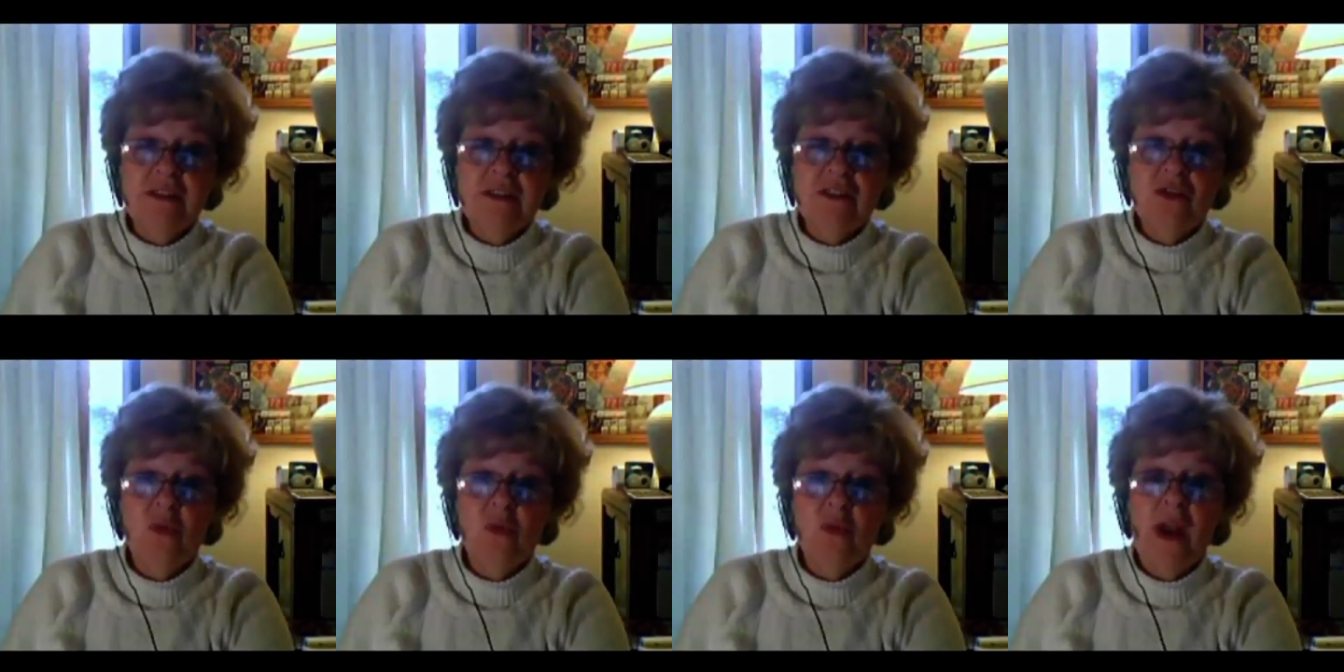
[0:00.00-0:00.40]

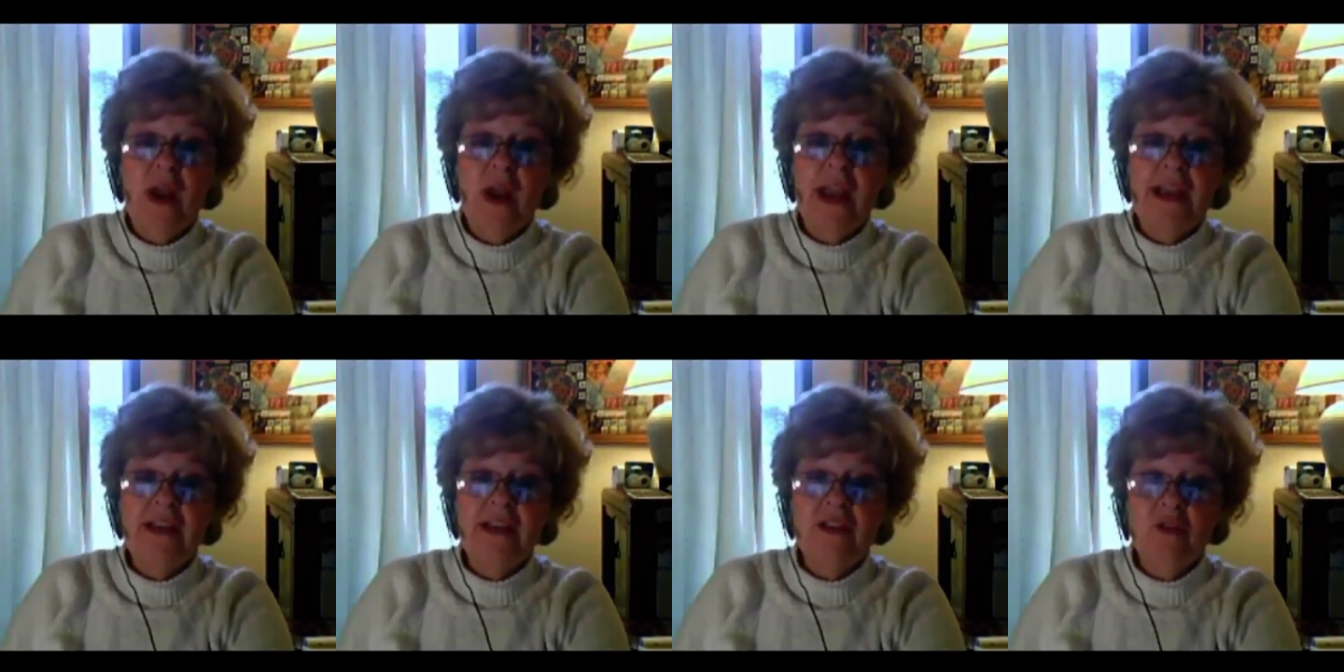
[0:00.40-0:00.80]

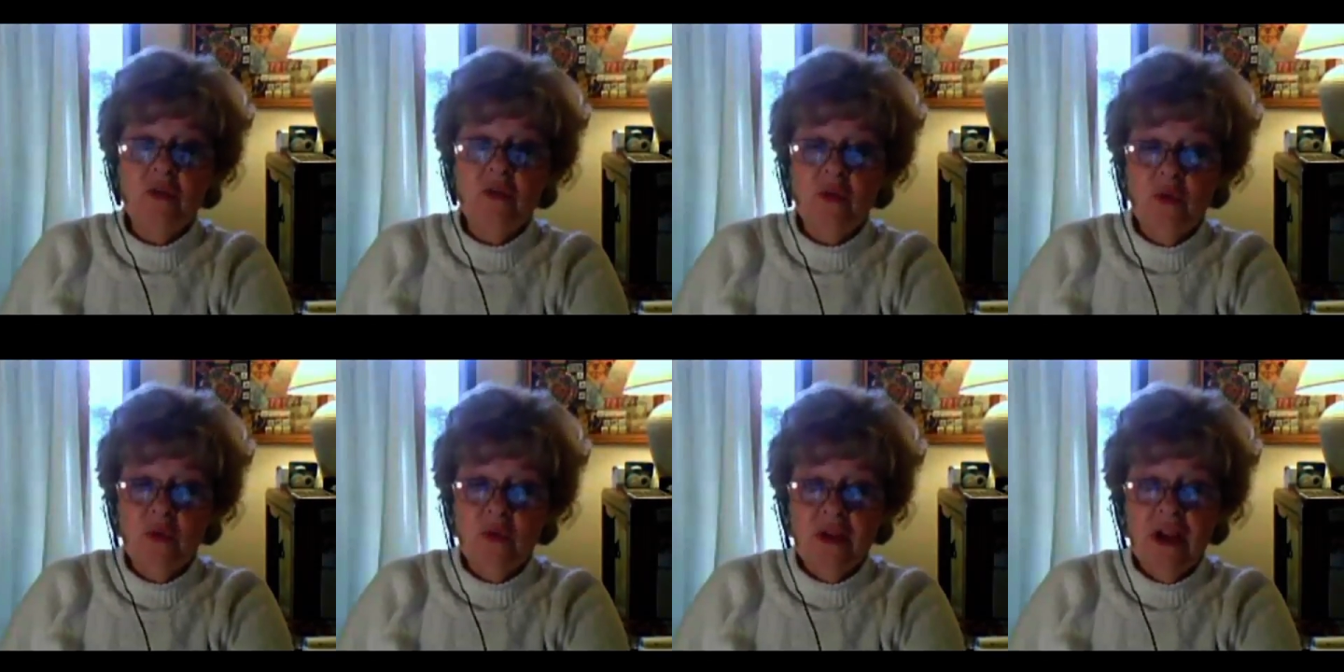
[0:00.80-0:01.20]
try
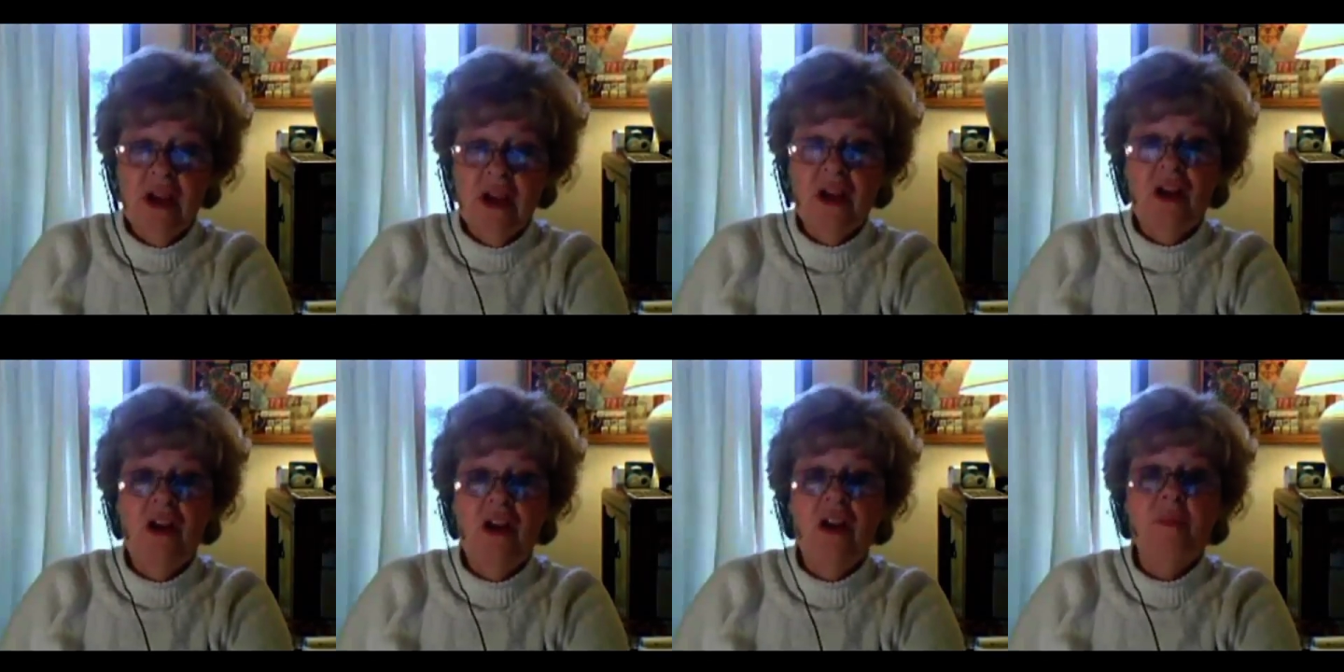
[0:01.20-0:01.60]
to
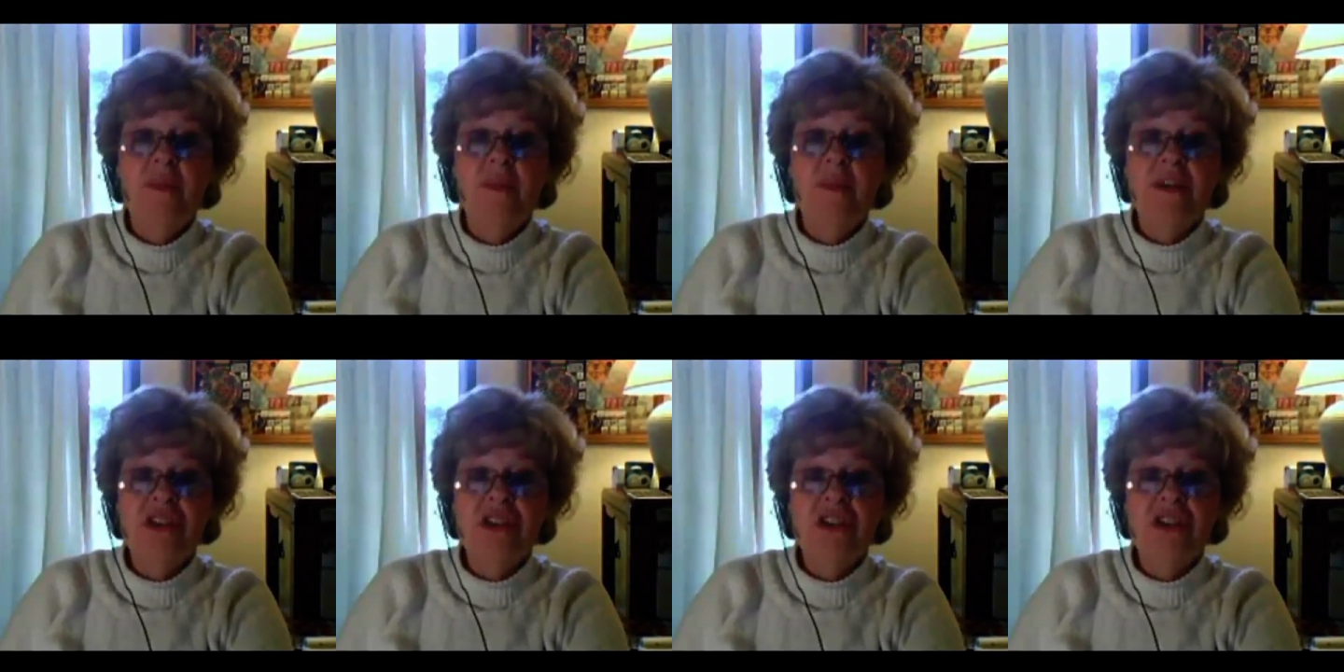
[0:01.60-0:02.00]

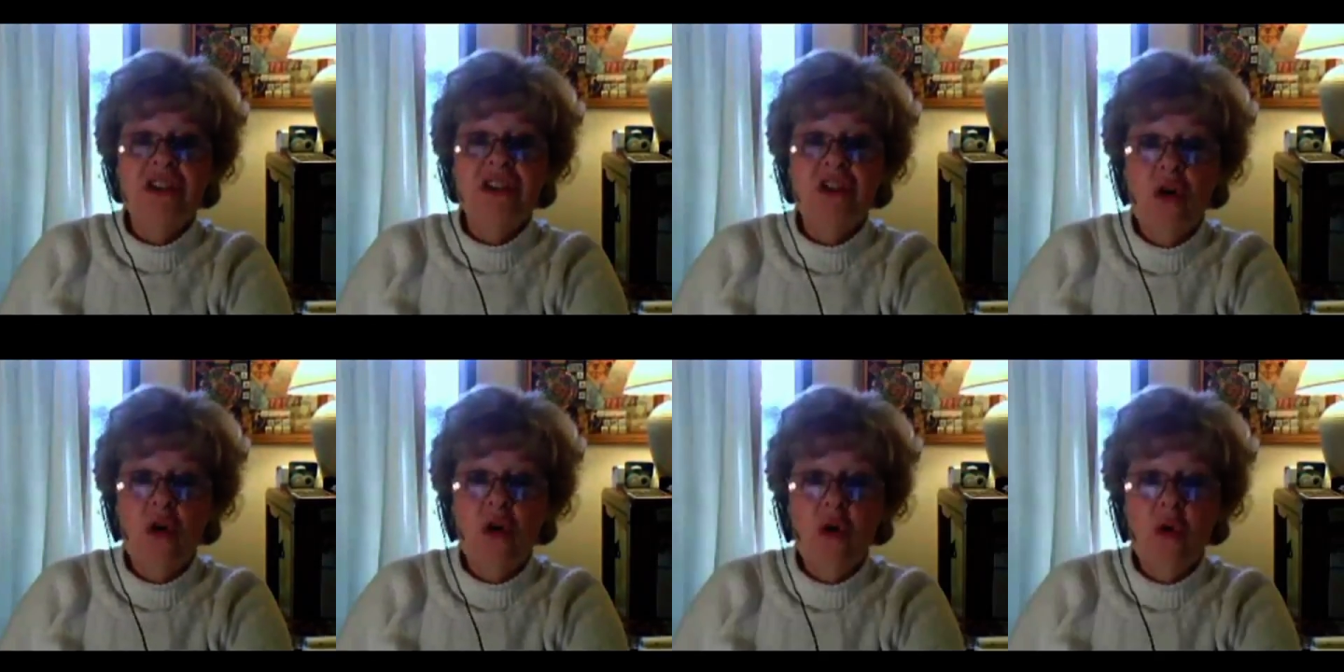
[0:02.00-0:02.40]
accomplish the
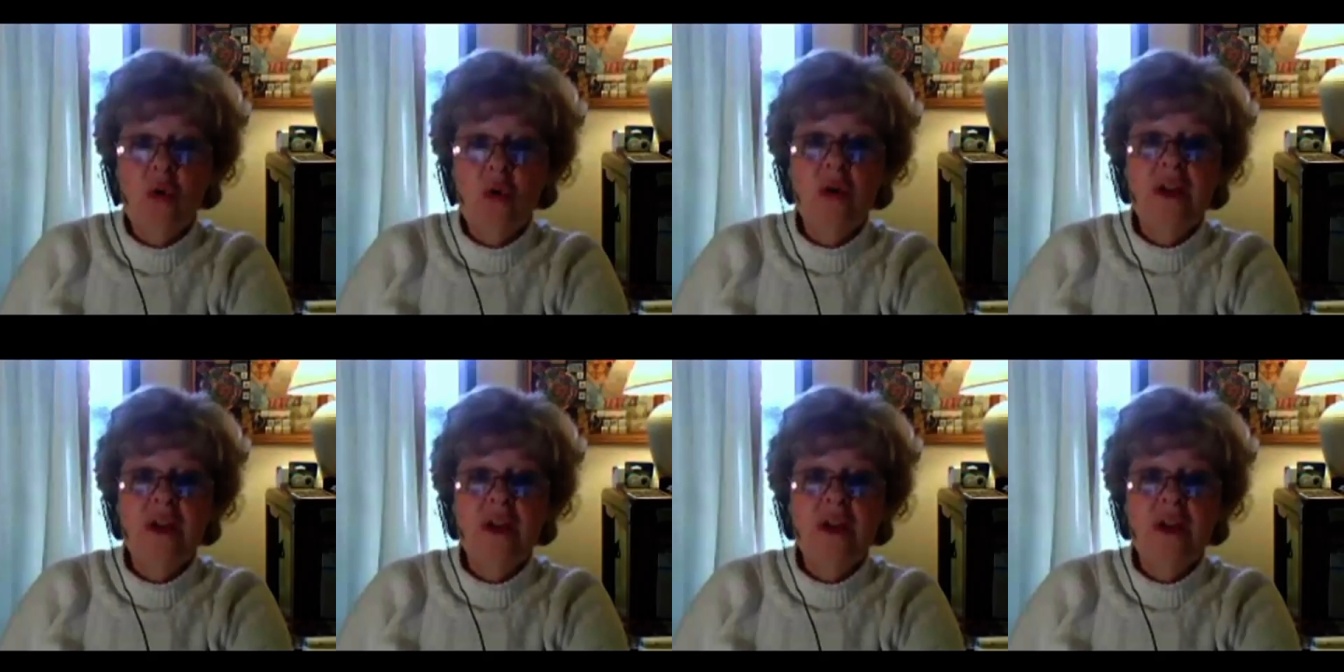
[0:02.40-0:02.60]
whole